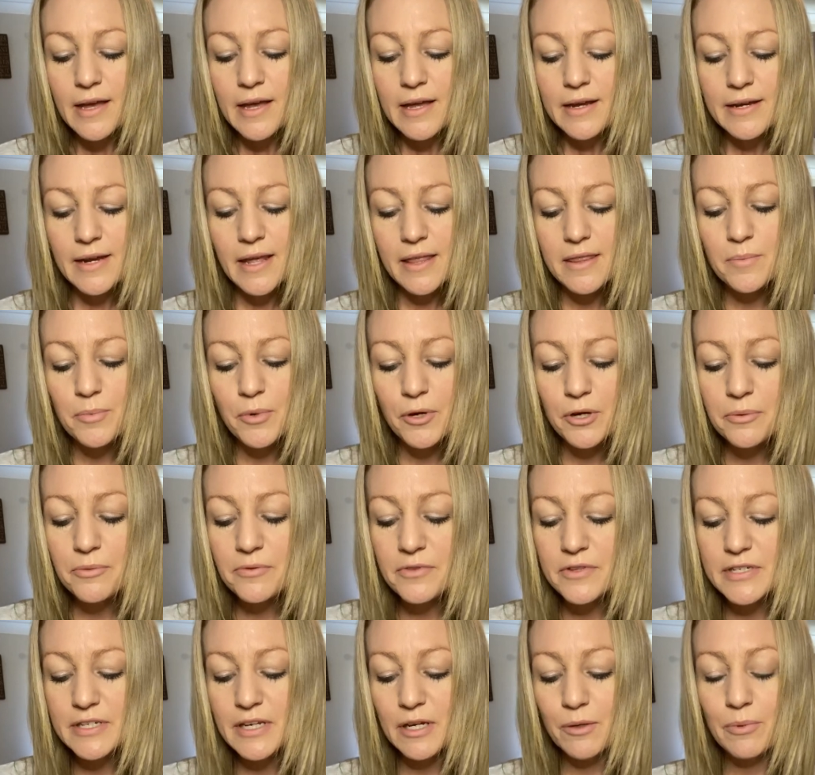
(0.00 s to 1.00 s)
Now, the bottom of
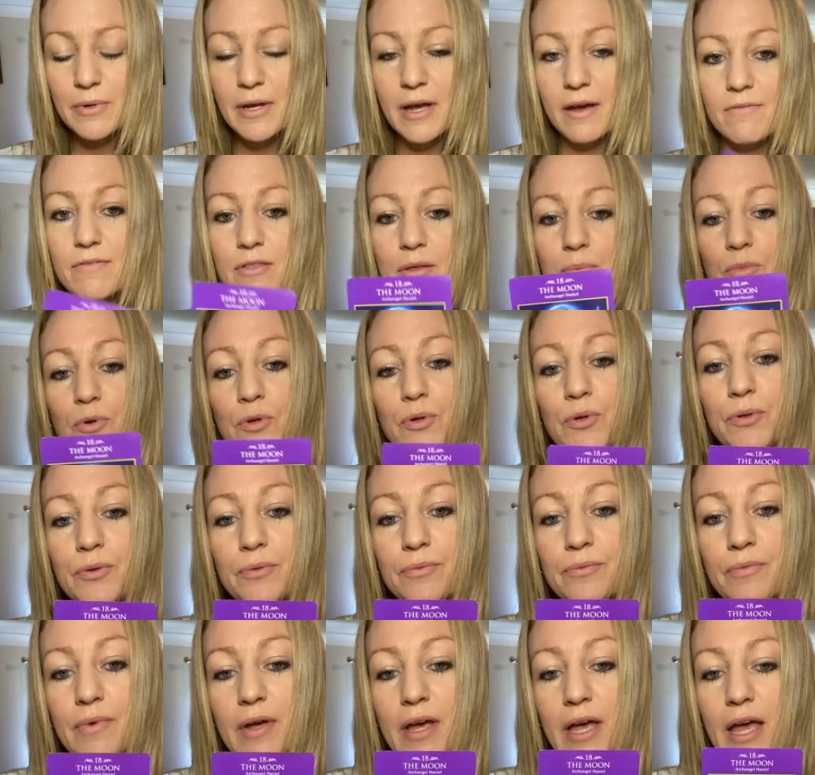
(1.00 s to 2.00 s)
the deck, we have the
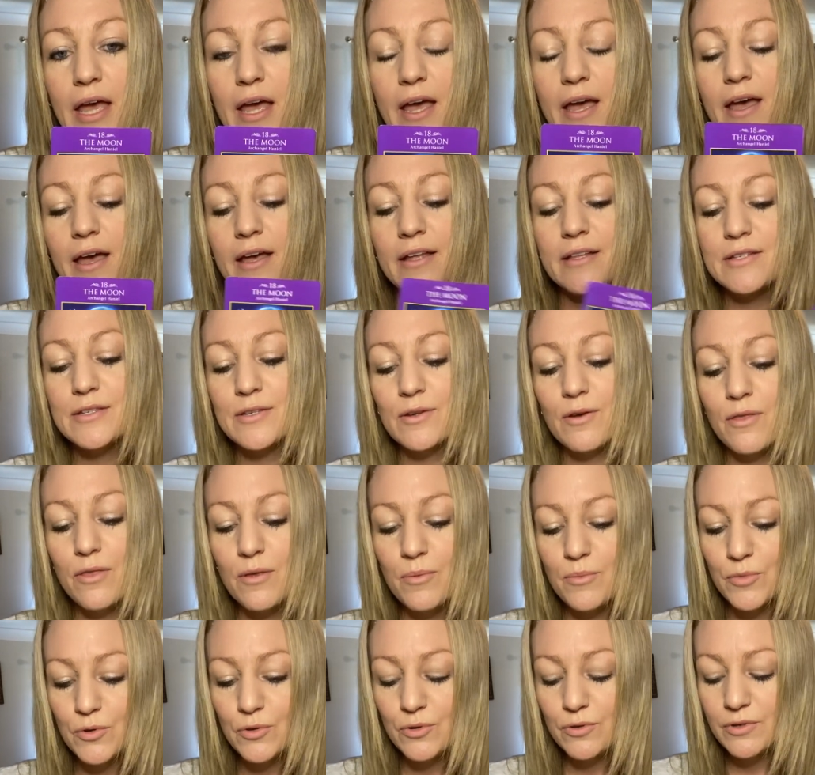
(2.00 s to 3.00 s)
moon. And so the
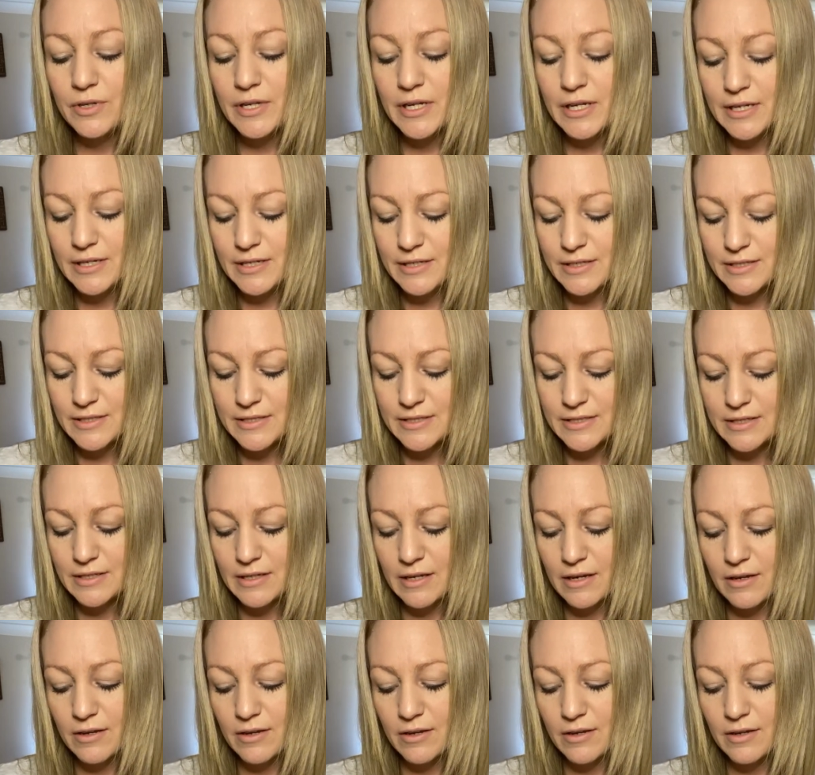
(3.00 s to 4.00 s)
moon is
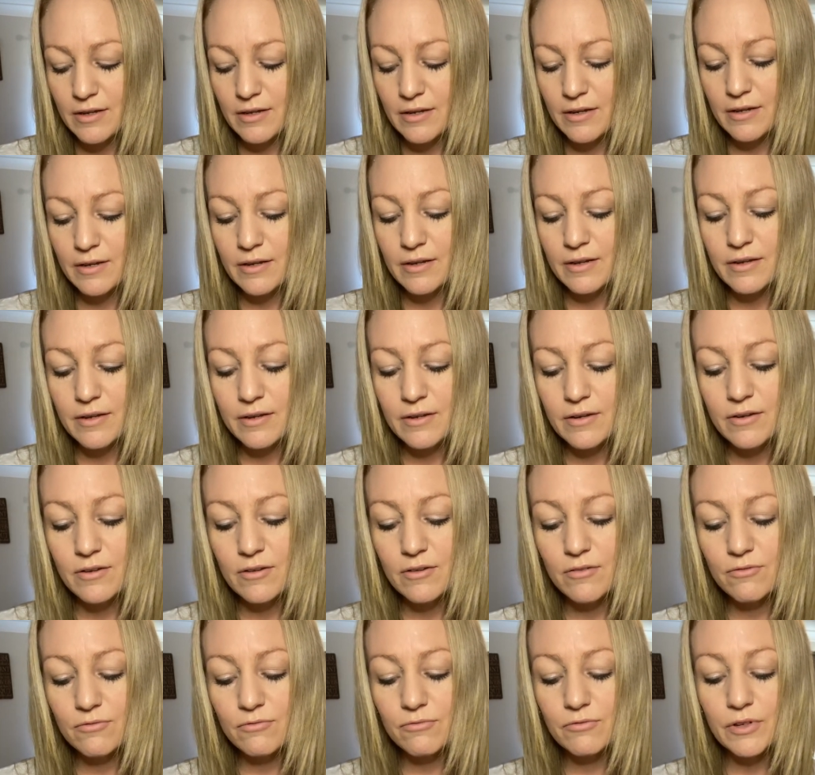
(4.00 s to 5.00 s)

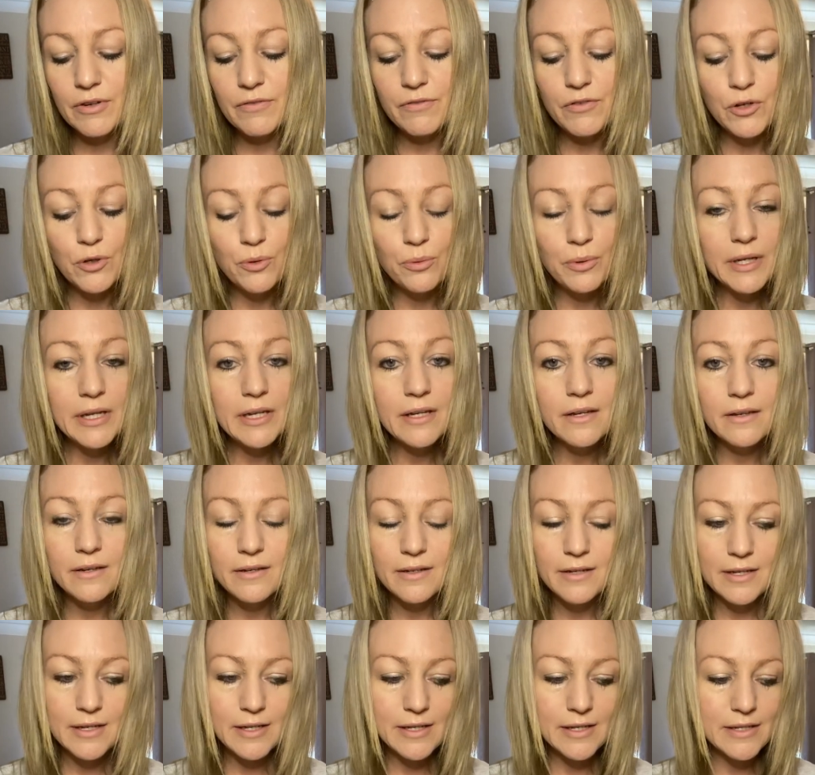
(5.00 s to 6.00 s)
reviewing,
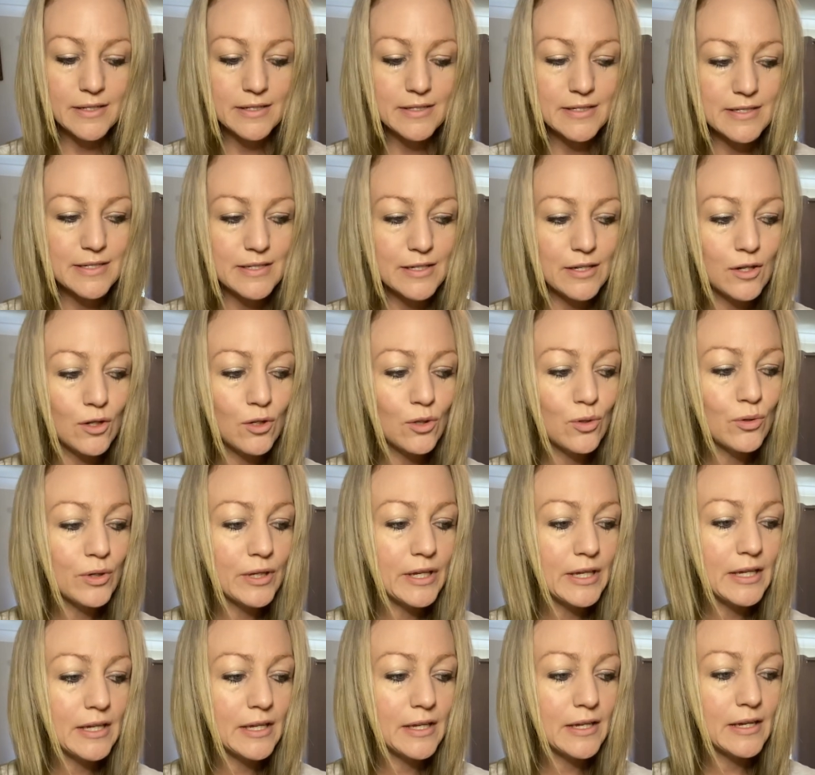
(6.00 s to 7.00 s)
it's
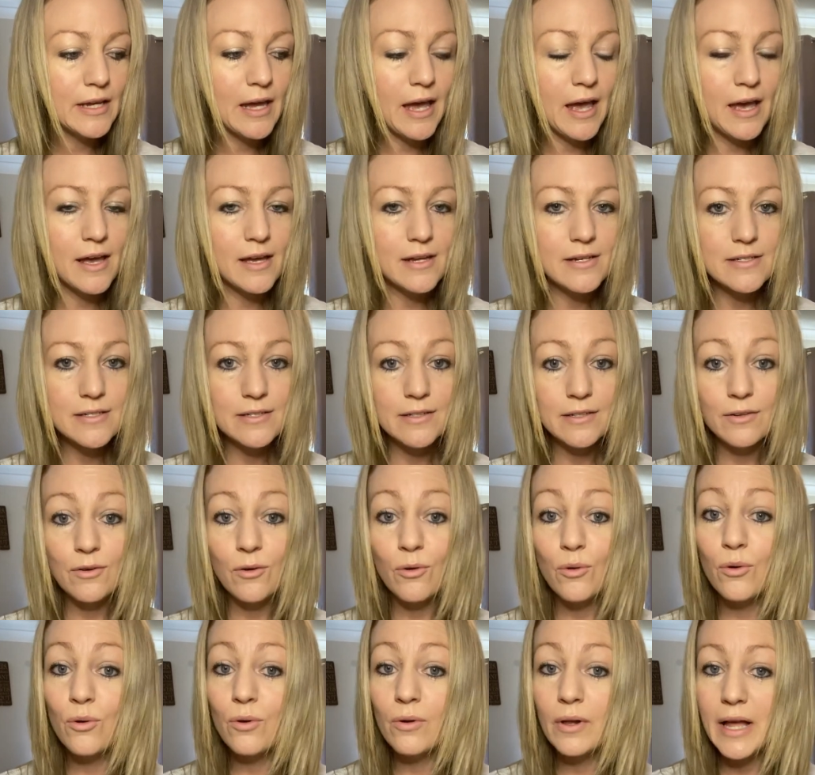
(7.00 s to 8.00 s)
looking at
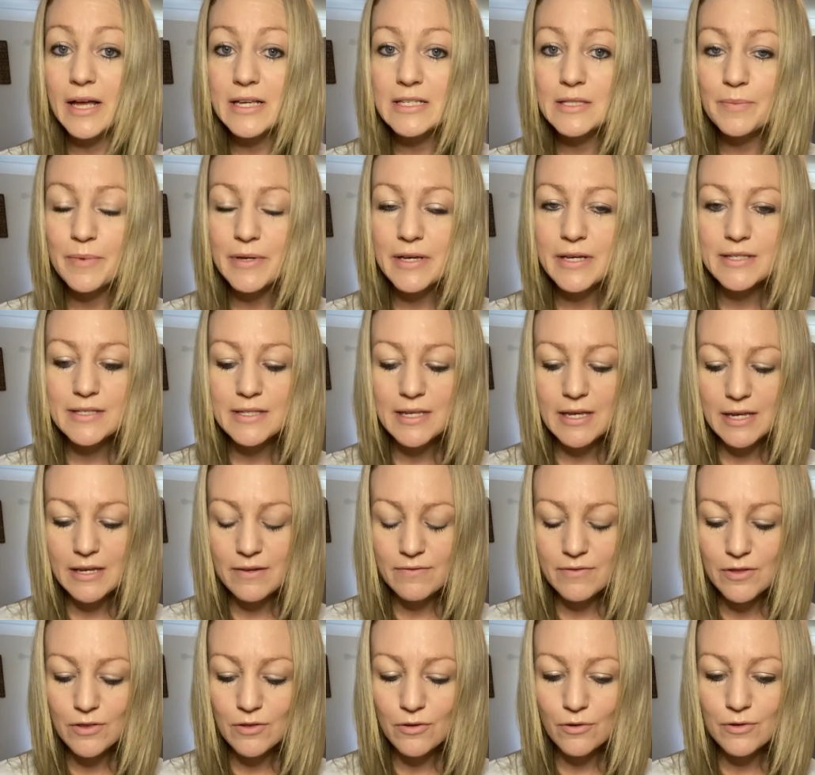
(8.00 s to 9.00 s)
all aspects,
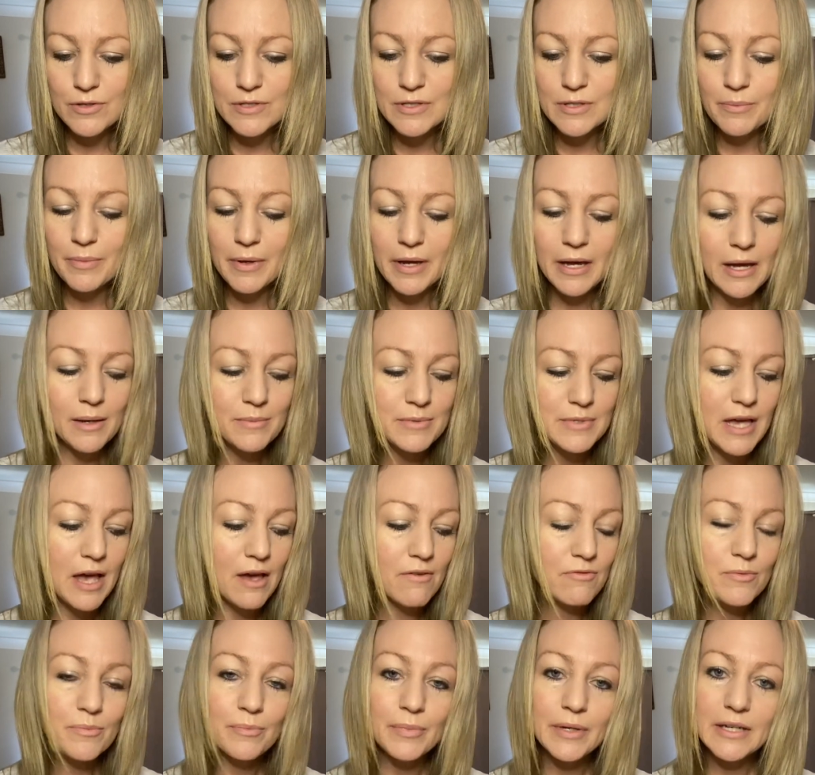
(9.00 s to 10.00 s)
even those that perhaps
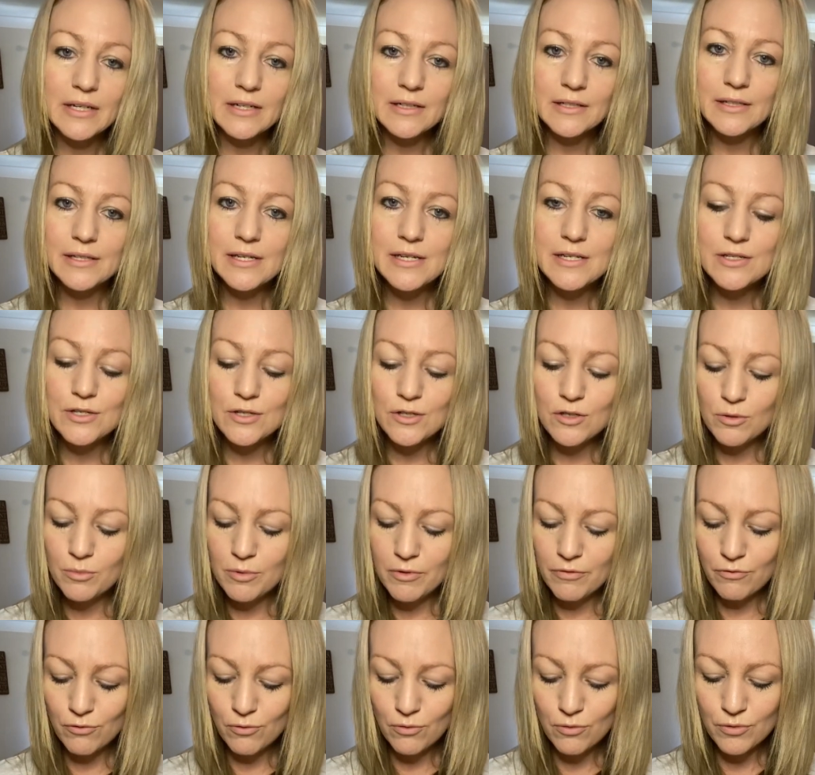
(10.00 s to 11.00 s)
haven't been clear to you
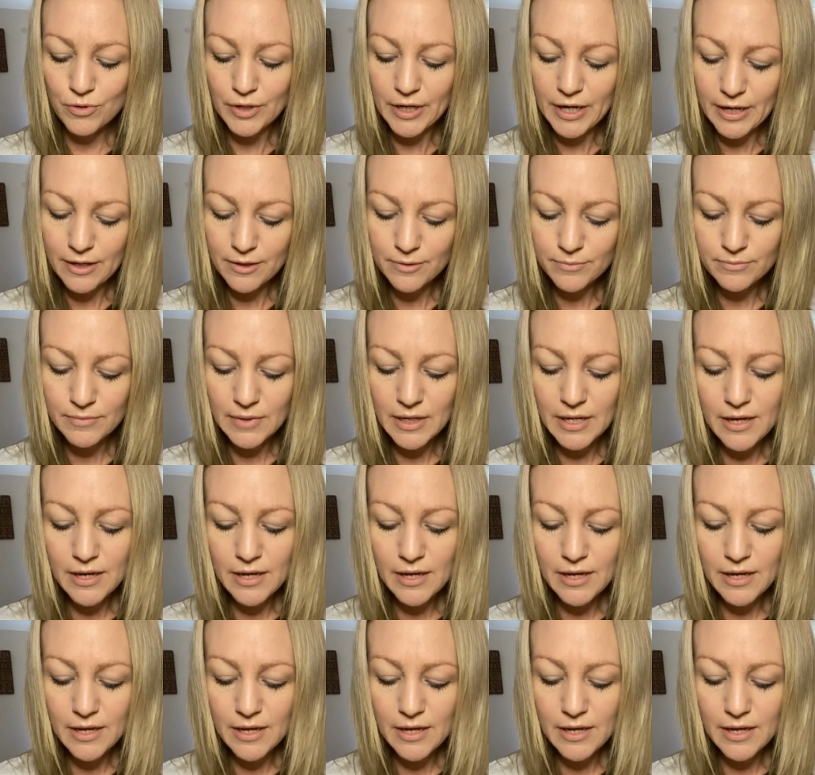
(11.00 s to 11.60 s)
before now.